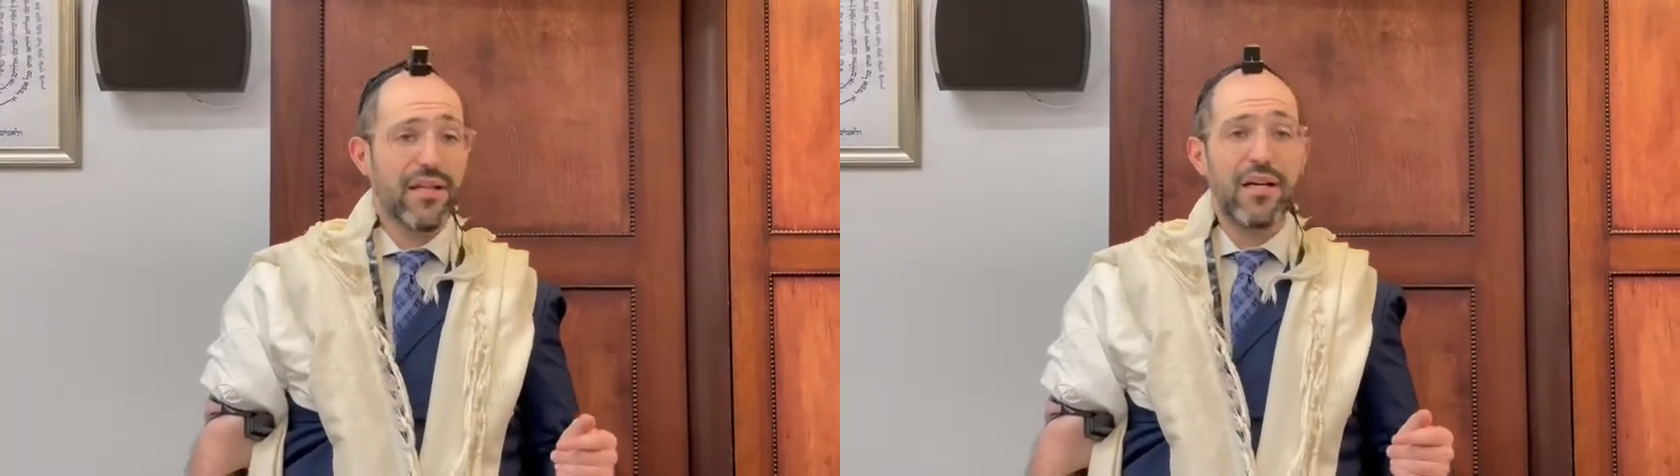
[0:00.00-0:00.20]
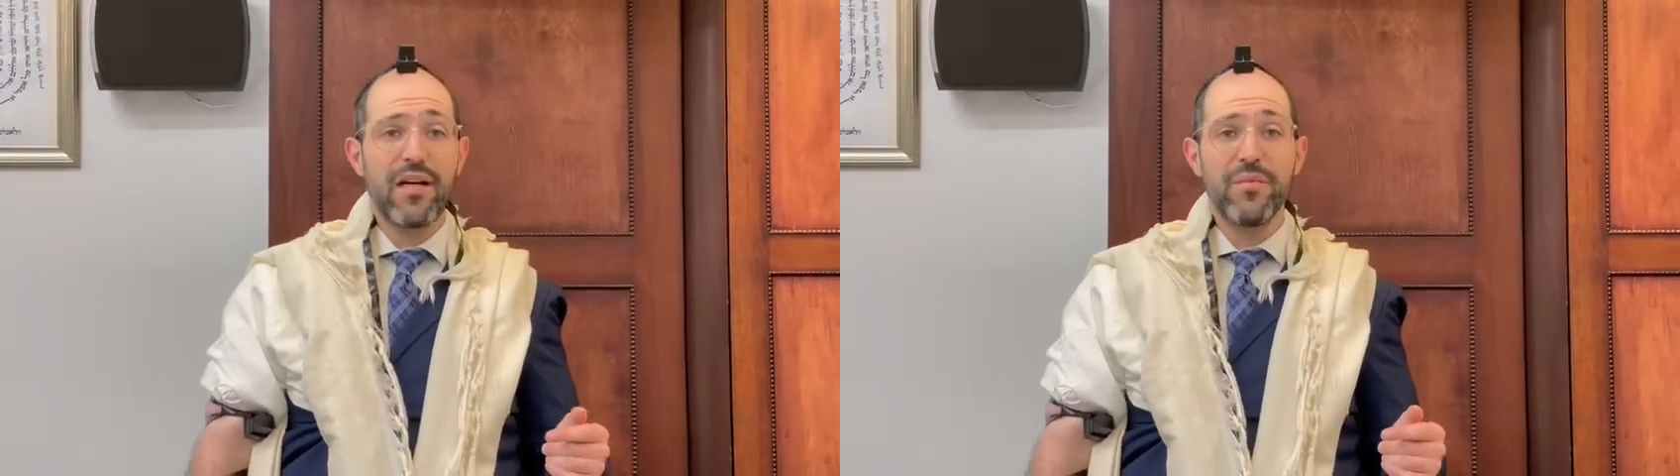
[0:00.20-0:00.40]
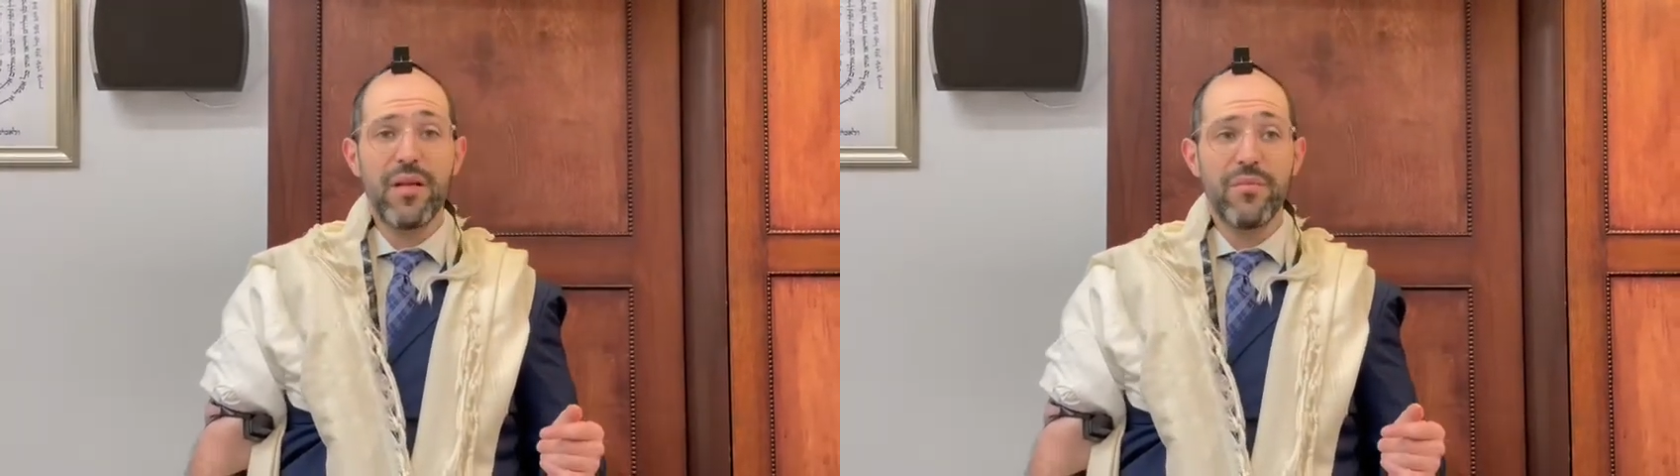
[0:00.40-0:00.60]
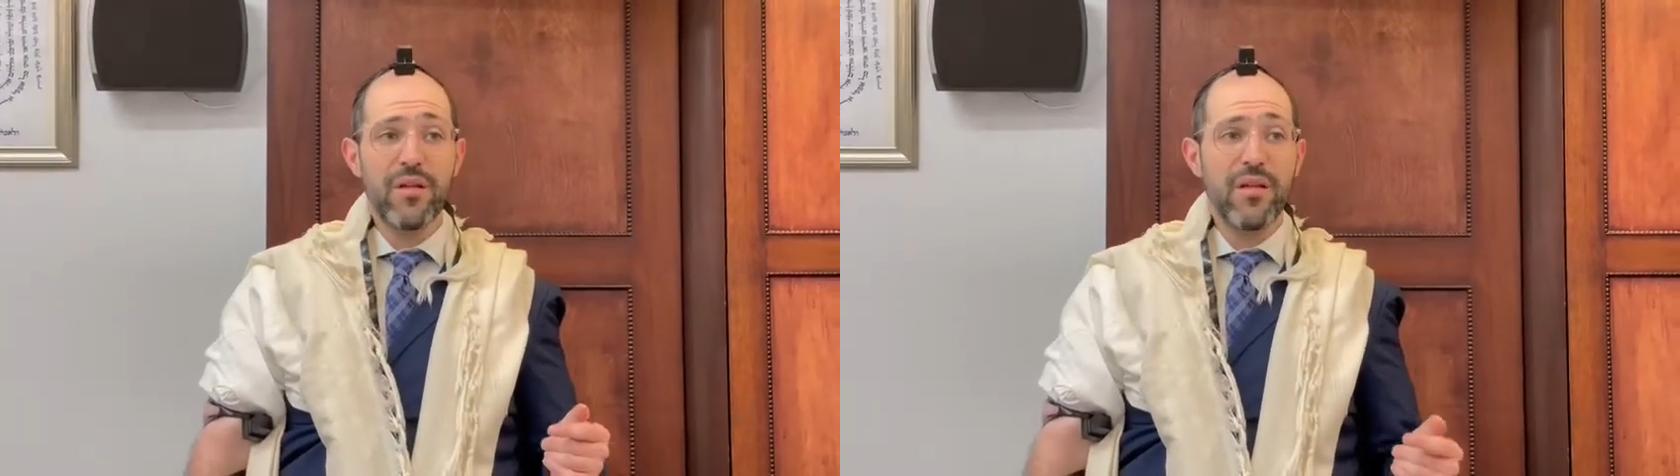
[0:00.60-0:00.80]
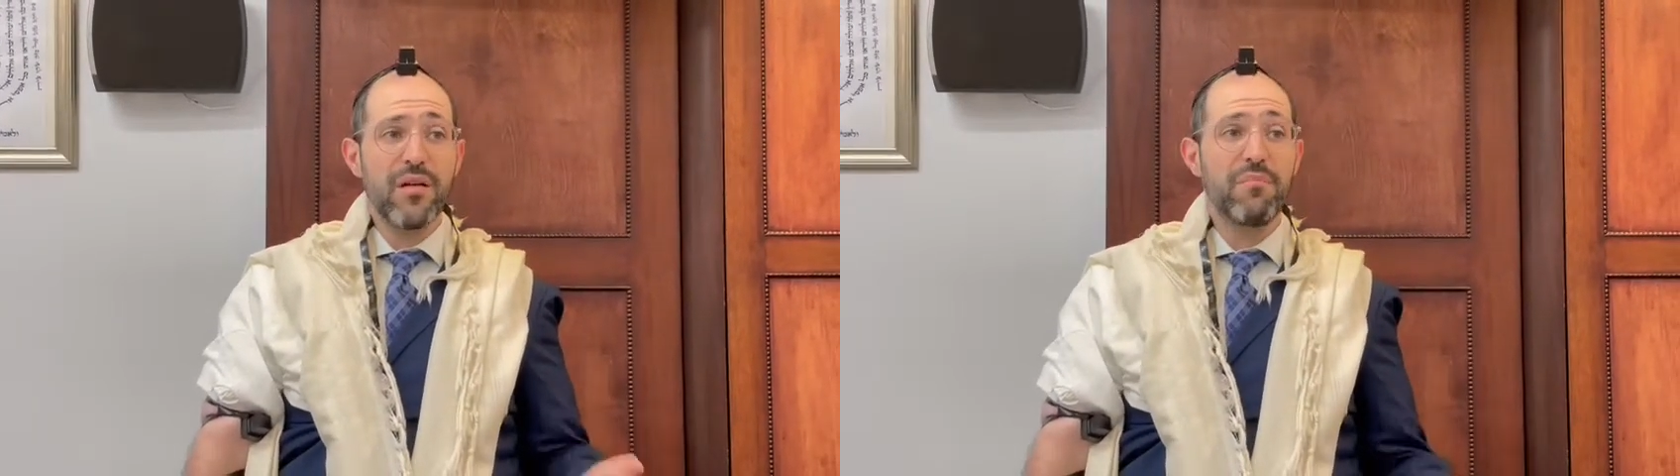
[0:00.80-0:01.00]
Chachamim
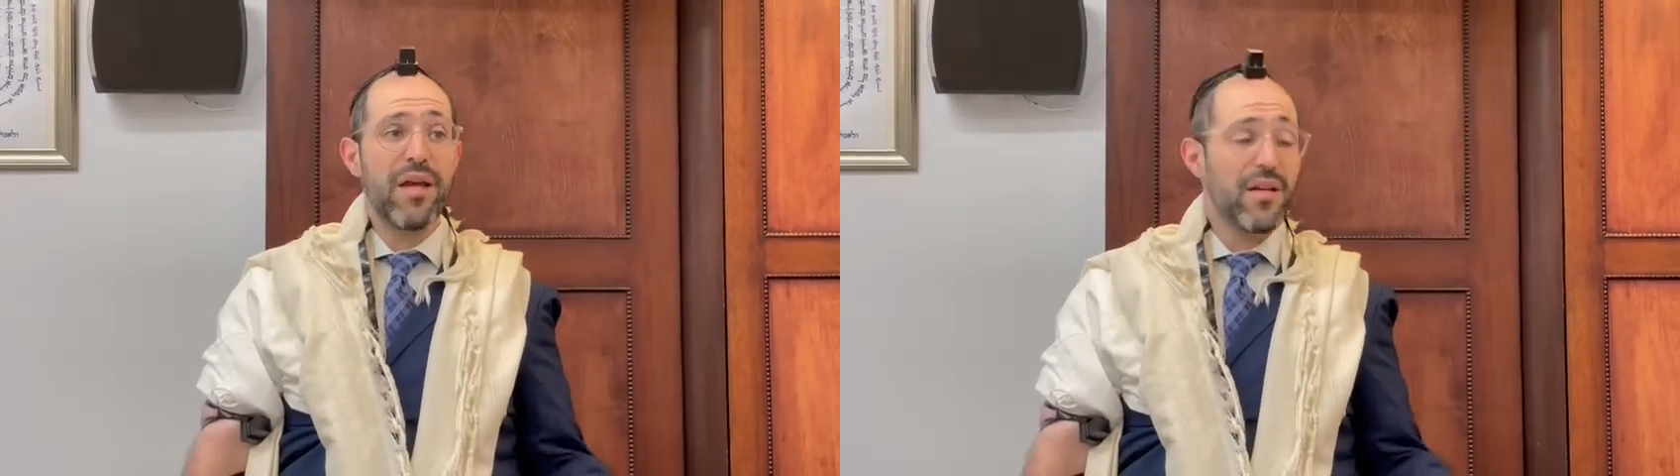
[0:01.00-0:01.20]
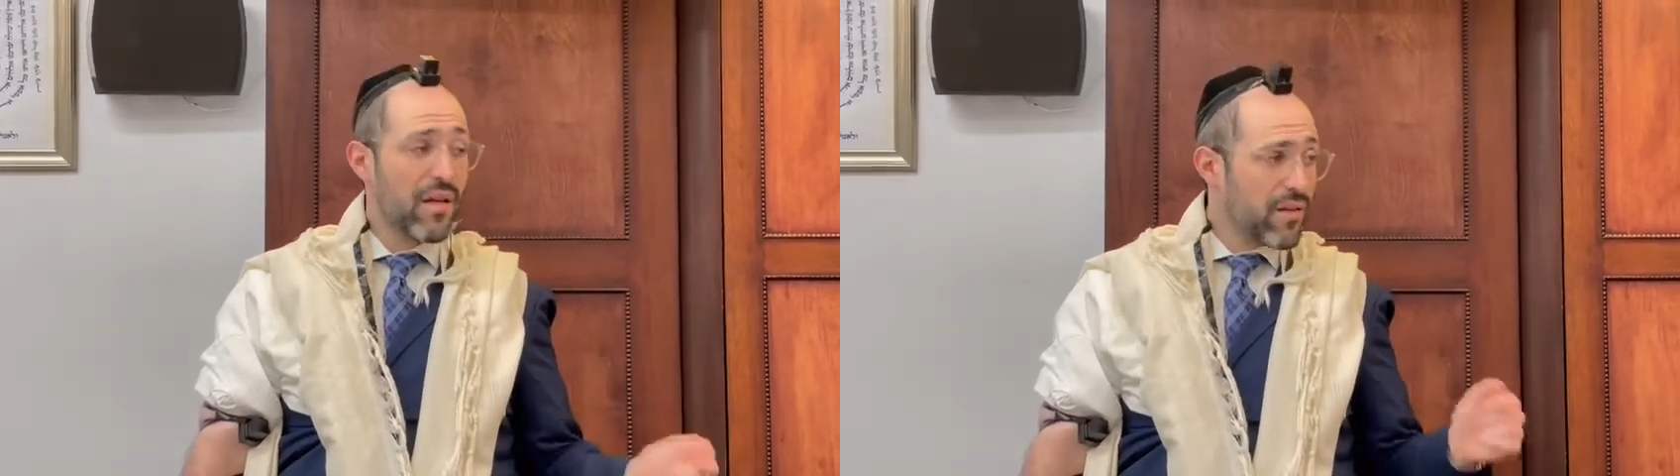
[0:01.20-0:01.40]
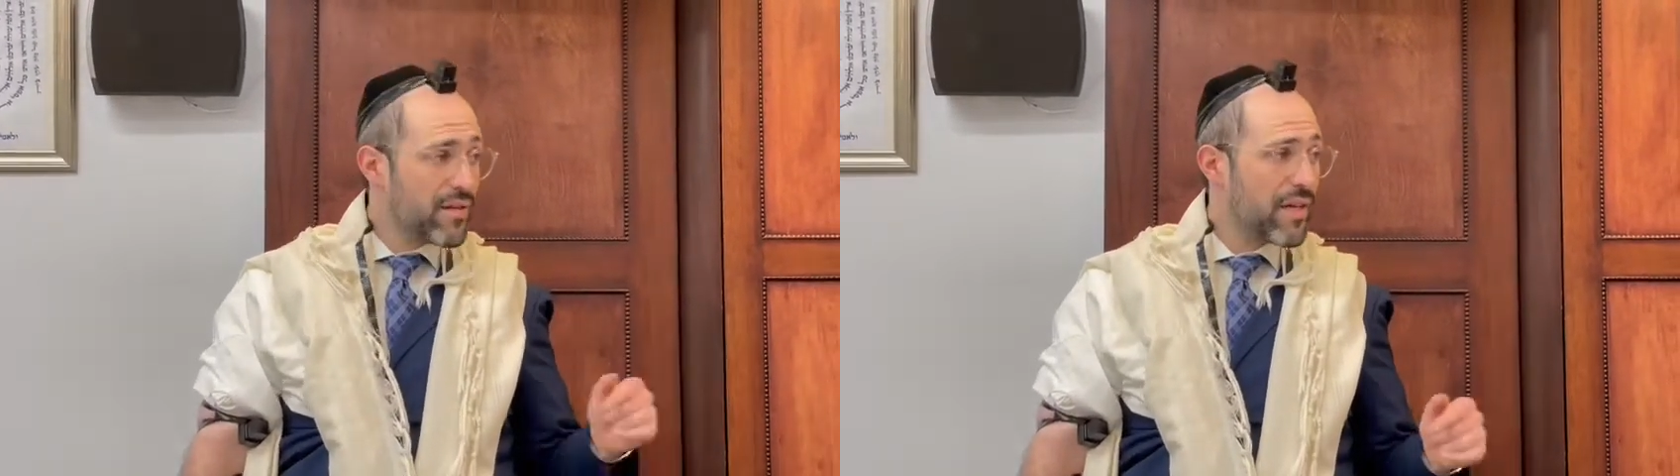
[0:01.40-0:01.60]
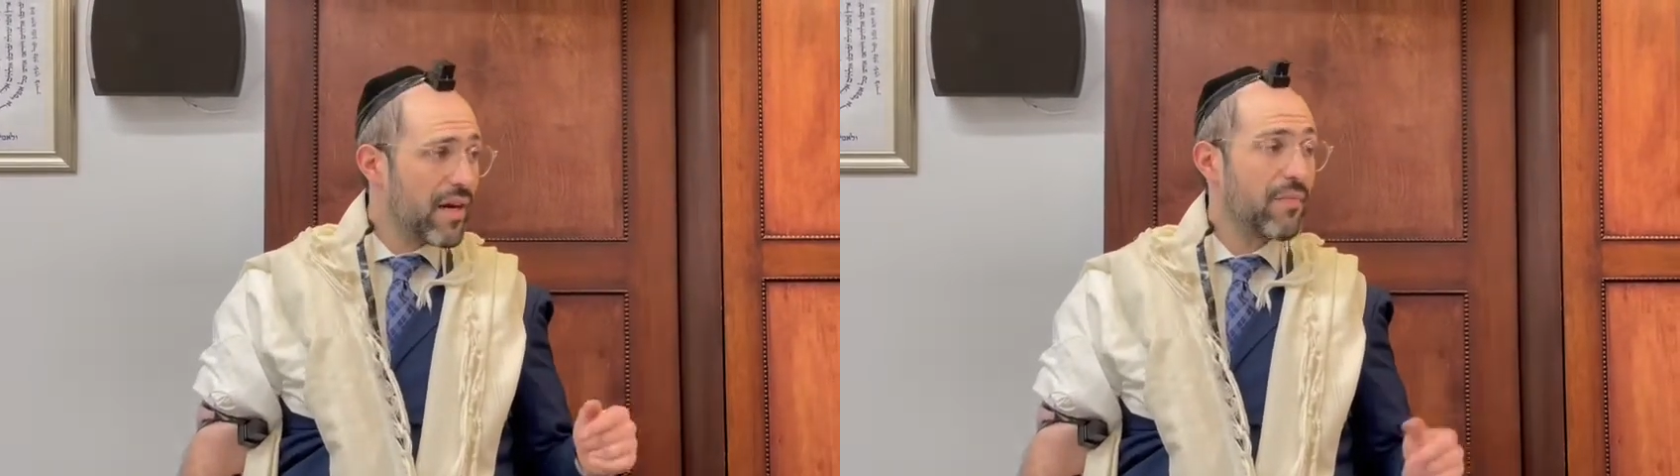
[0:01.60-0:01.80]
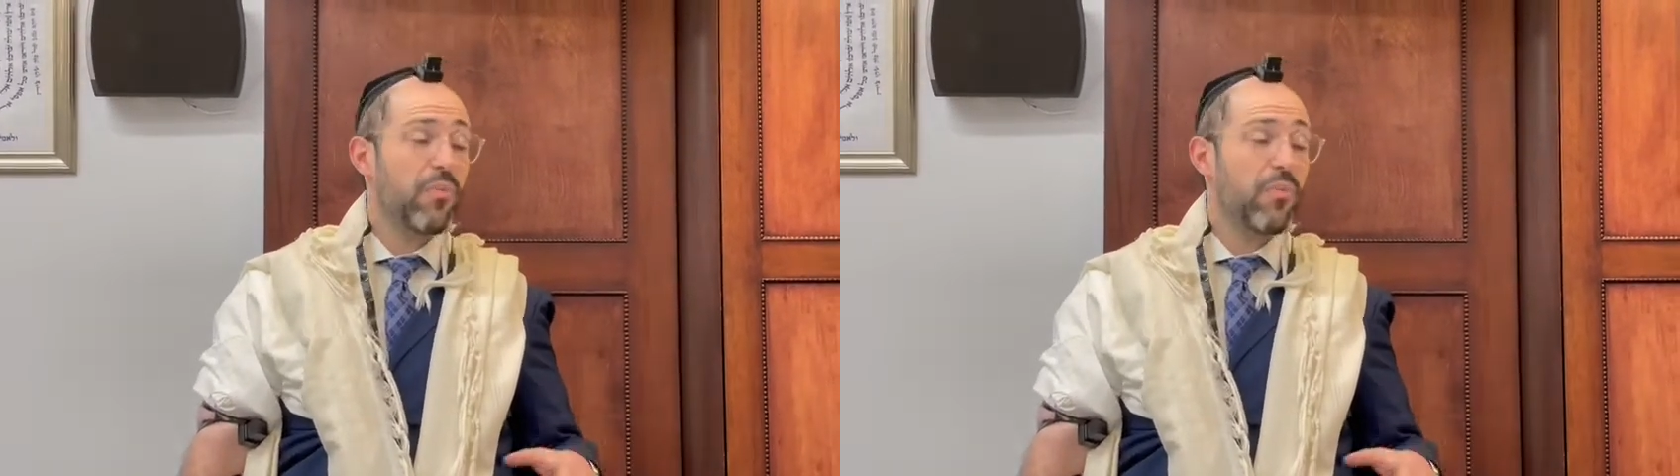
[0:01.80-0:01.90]
made another gzera,